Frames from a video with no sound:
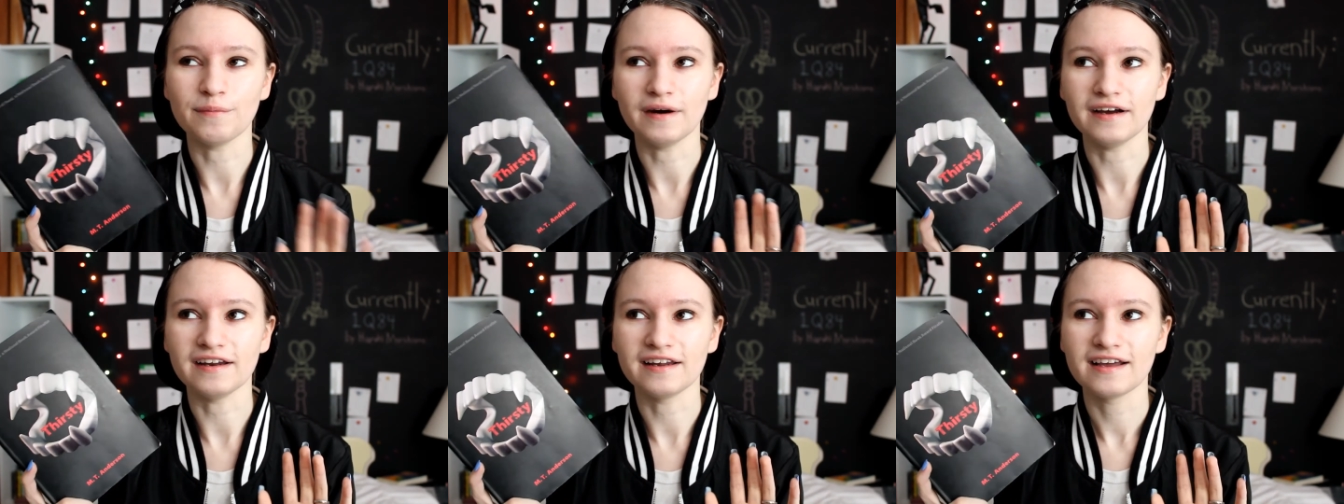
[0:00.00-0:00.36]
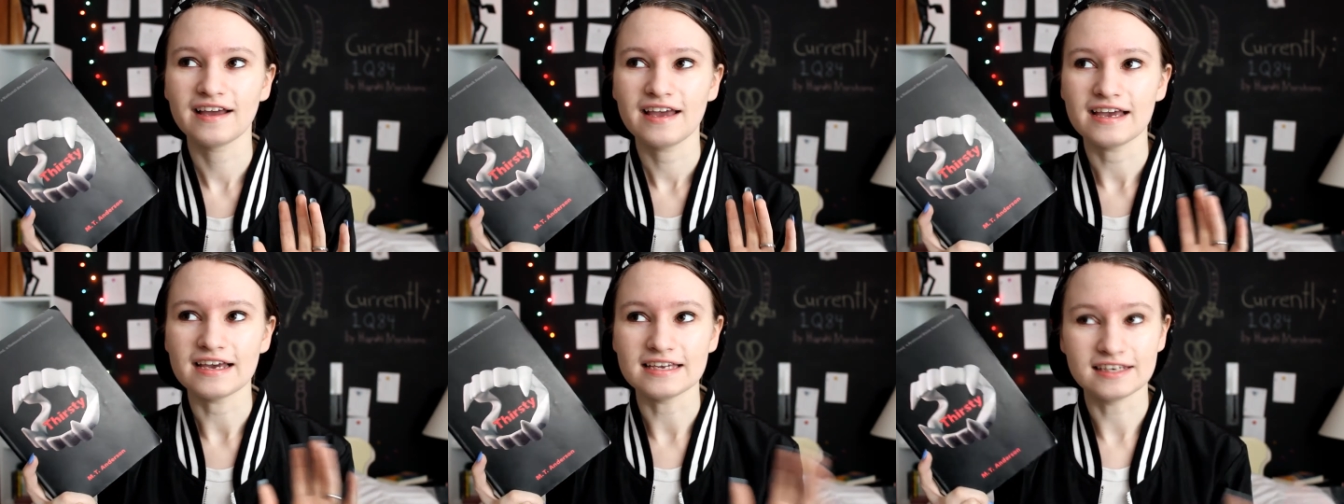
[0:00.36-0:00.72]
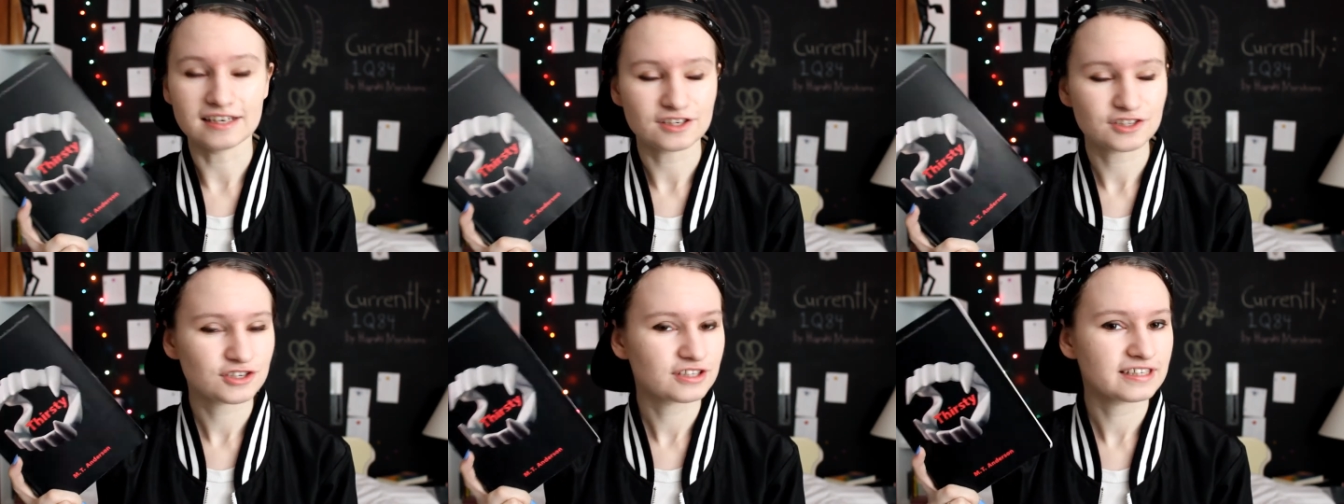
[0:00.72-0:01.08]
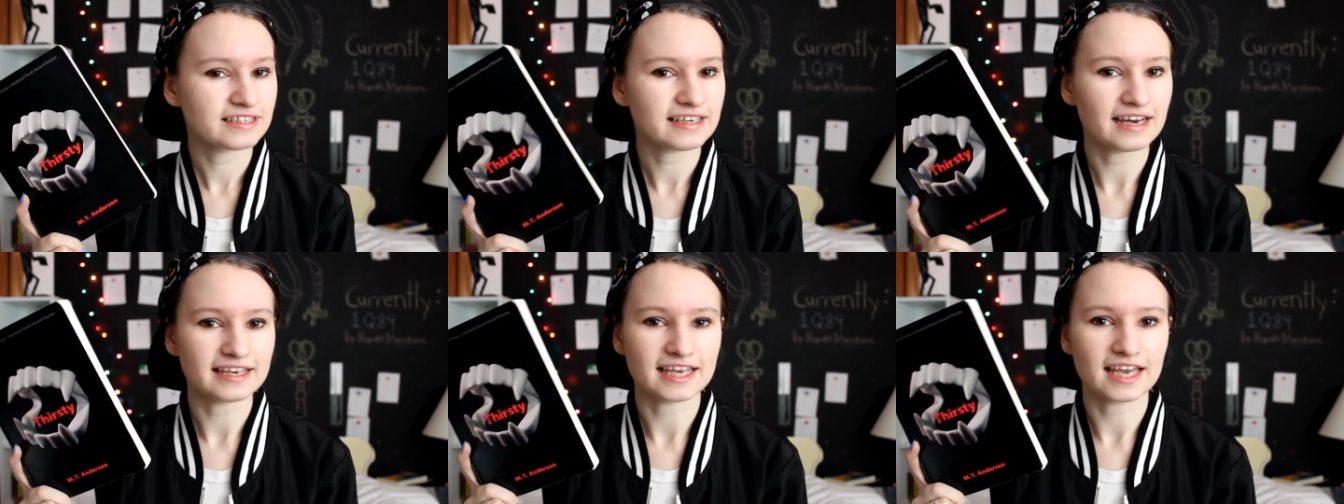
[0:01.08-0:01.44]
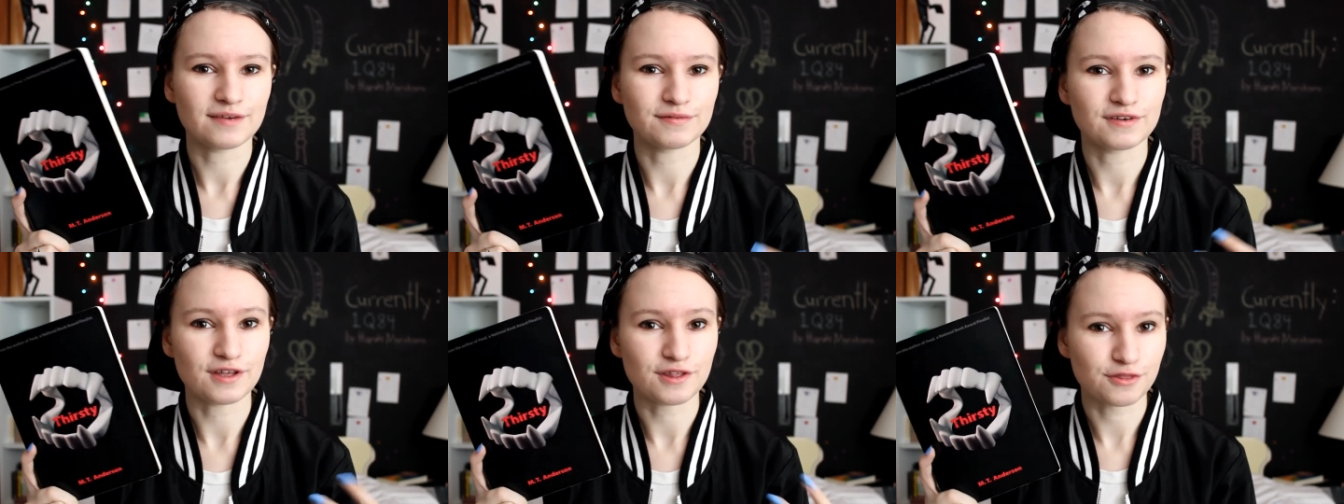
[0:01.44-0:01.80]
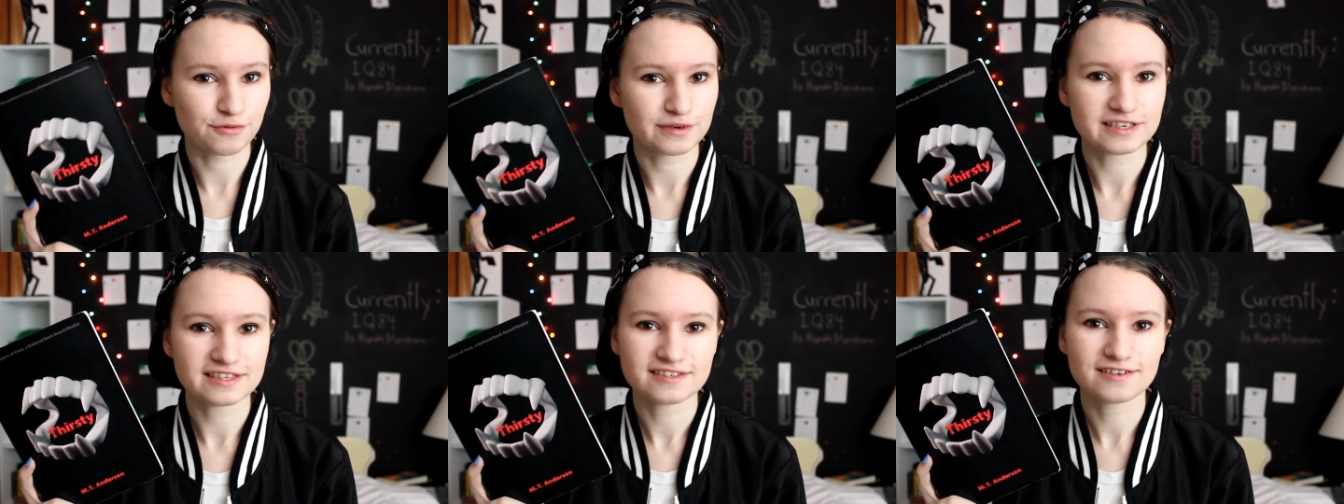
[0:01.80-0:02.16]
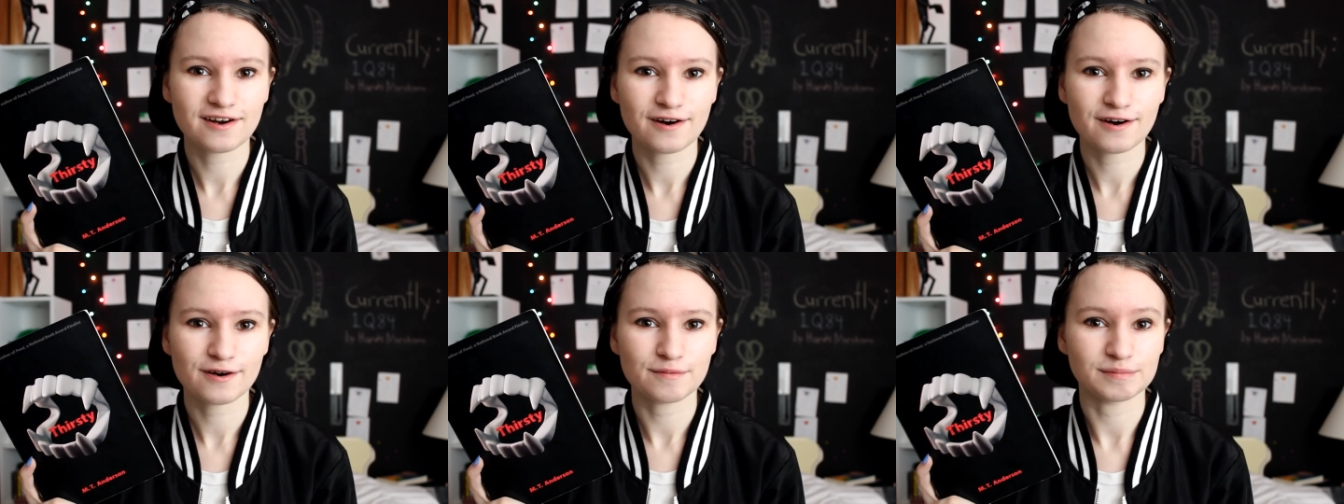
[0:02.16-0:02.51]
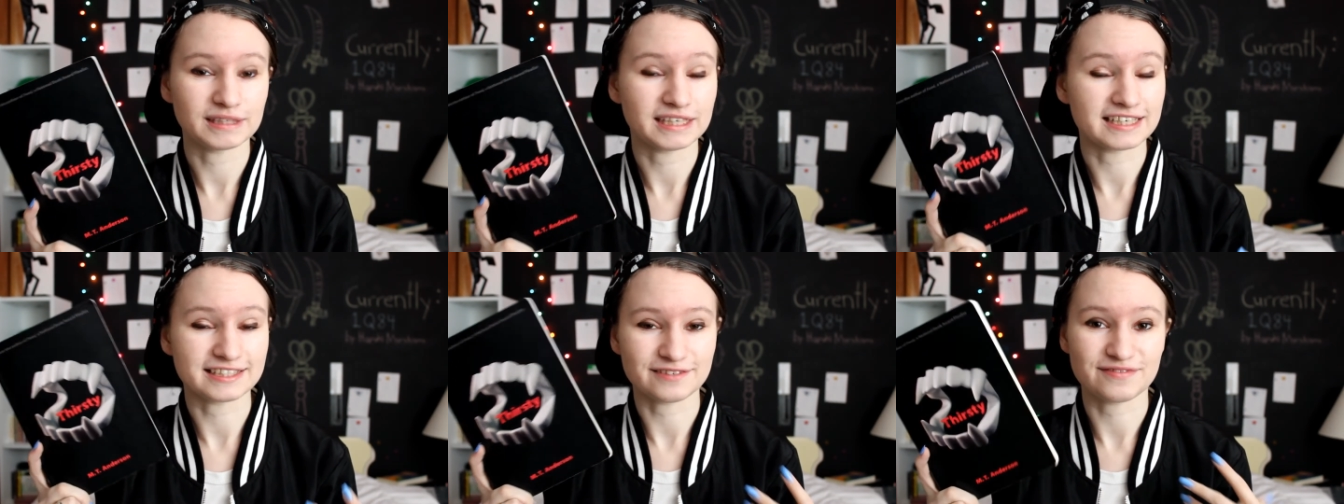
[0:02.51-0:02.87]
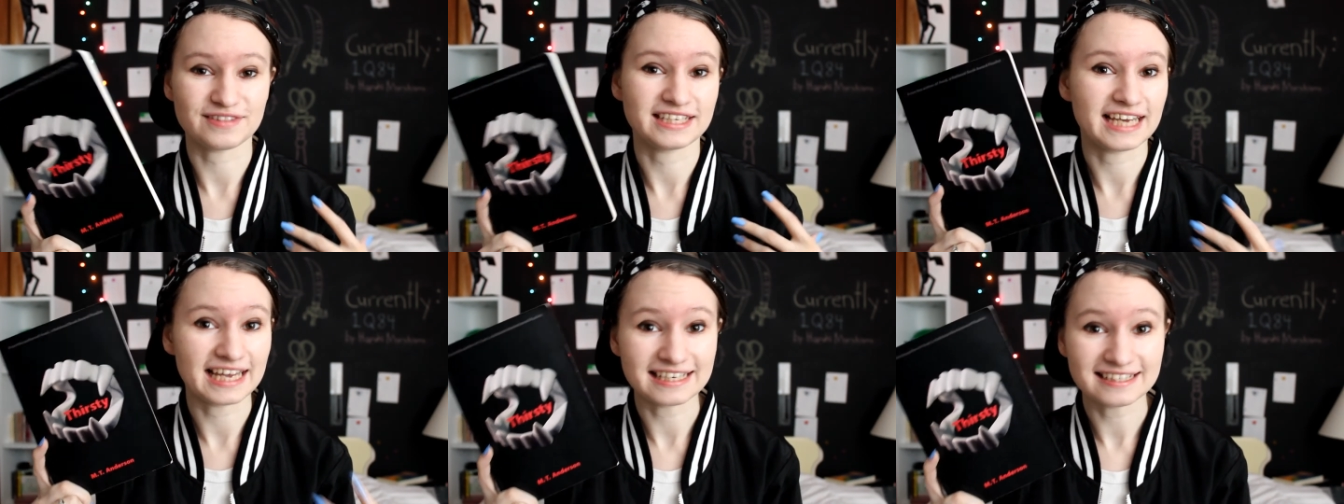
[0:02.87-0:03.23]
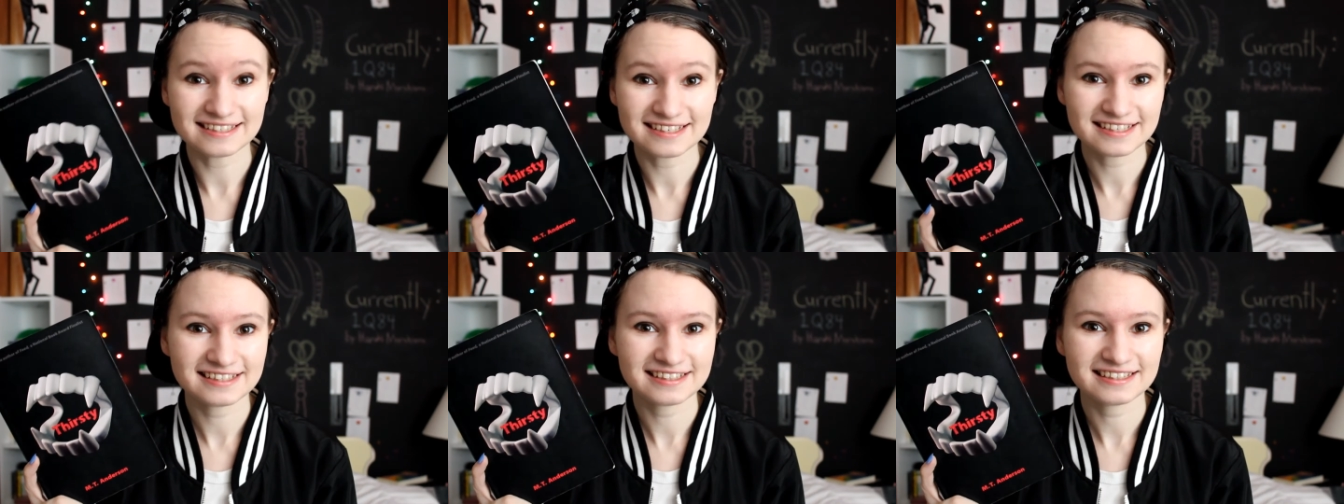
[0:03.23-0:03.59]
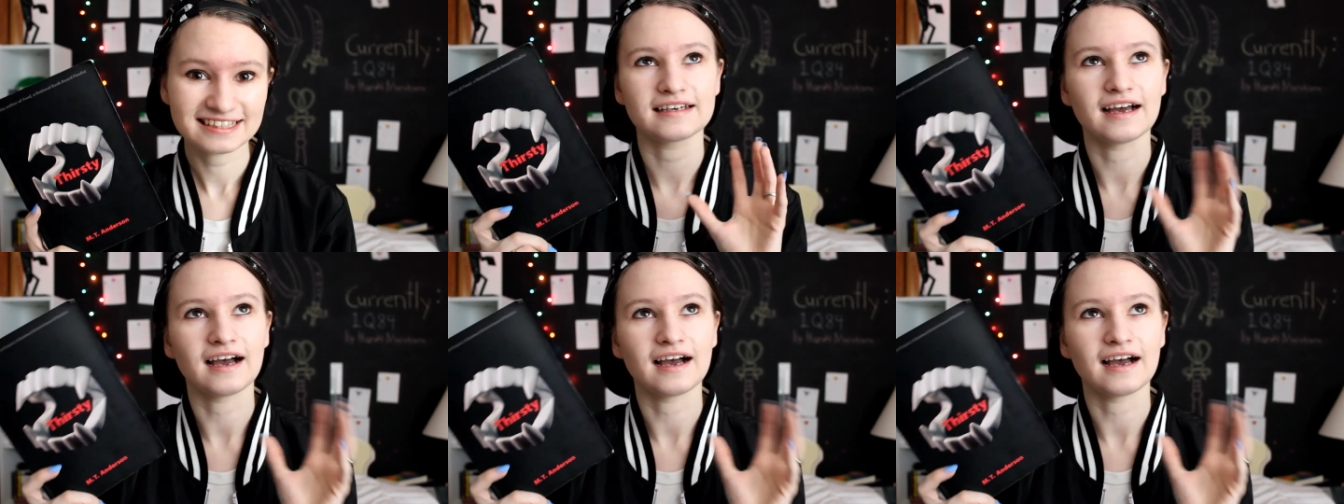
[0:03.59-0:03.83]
but Initially, I gave it a three star because of the ending.